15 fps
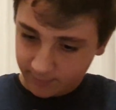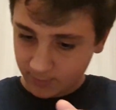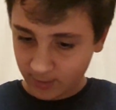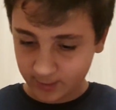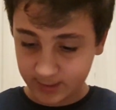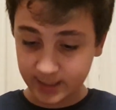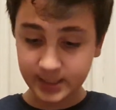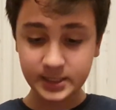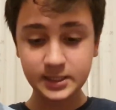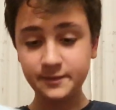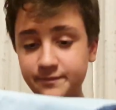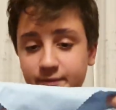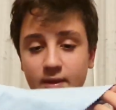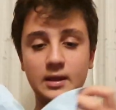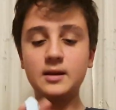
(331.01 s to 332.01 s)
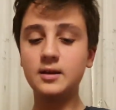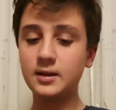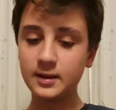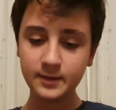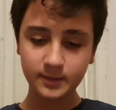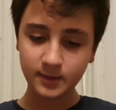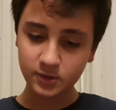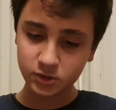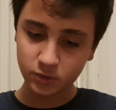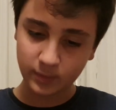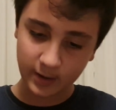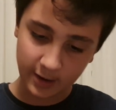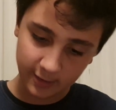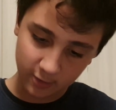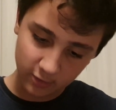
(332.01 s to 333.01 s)
got this. I'm not sure
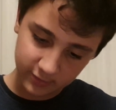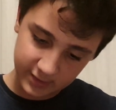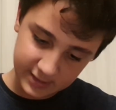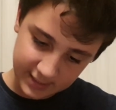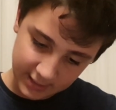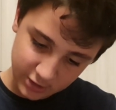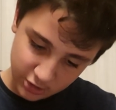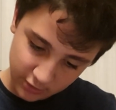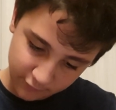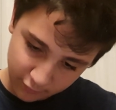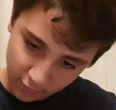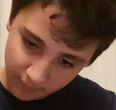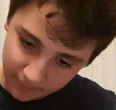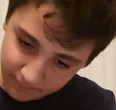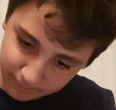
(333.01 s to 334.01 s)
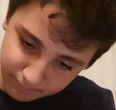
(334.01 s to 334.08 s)
where I got this actually from.